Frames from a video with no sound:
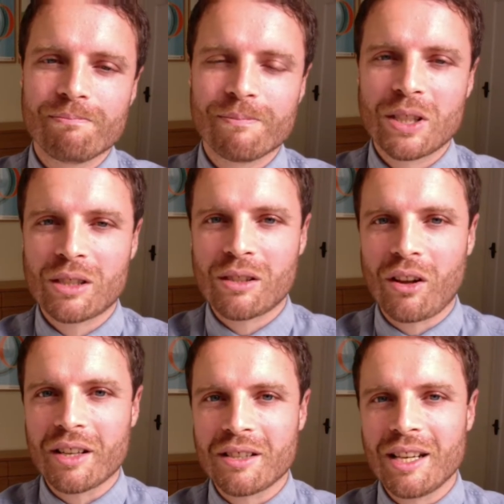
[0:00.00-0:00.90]

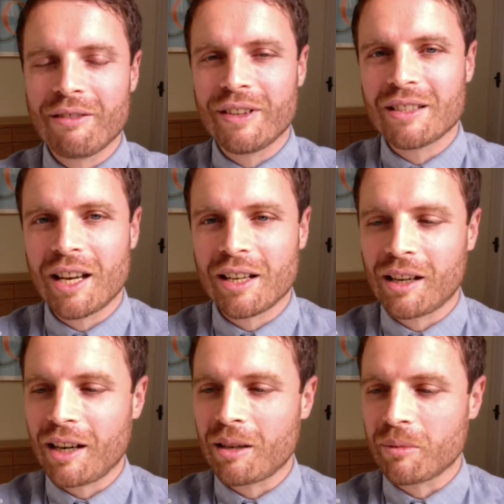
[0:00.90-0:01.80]
slight iffy
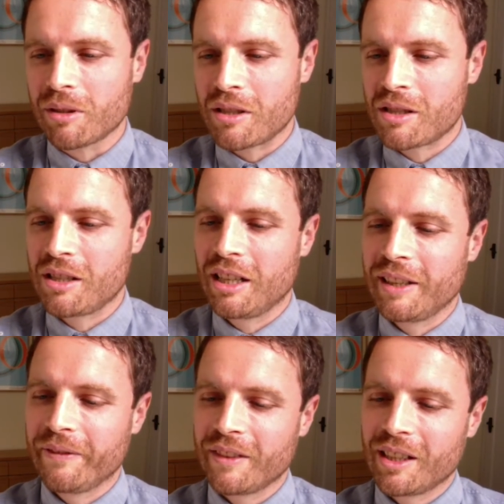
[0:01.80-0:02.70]
technical elements
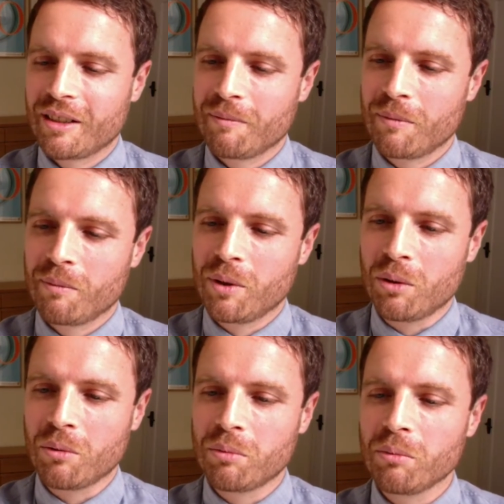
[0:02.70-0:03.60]

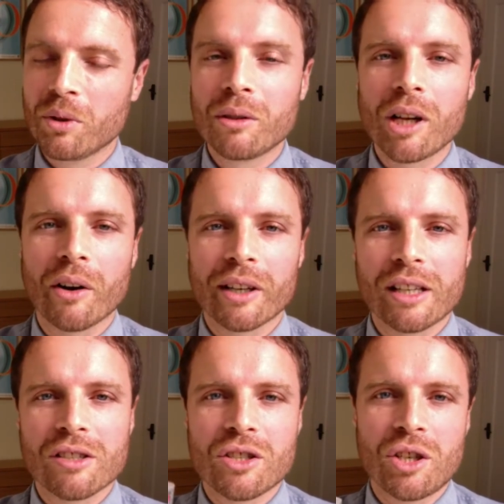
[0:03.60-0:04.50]
will go
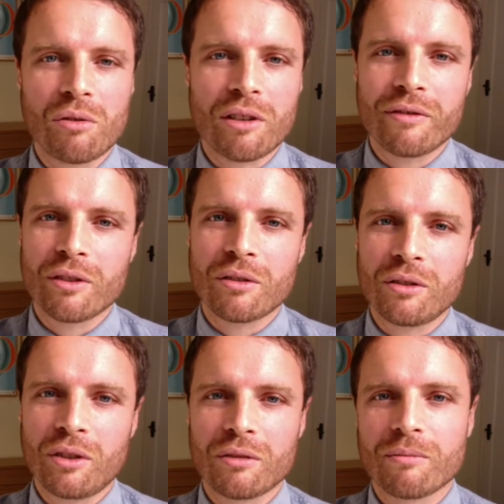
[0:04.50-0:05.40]
against you if you're
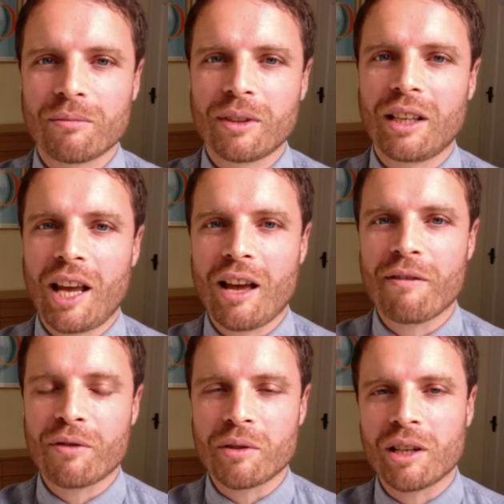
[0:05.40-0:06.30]
not
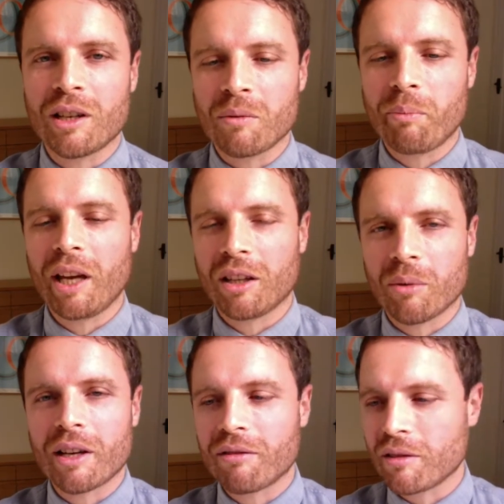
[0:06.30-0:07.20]
careful and you don't pick your
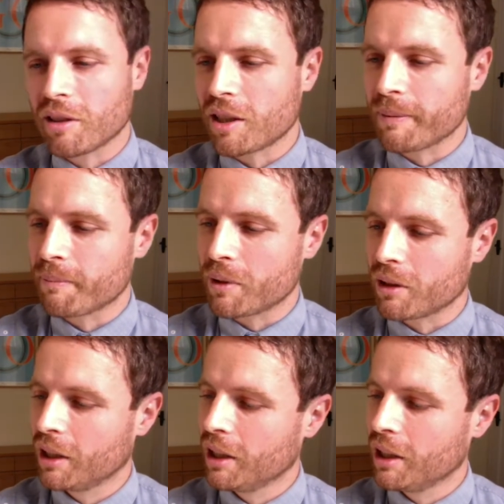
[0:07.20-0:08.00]
way through the game. But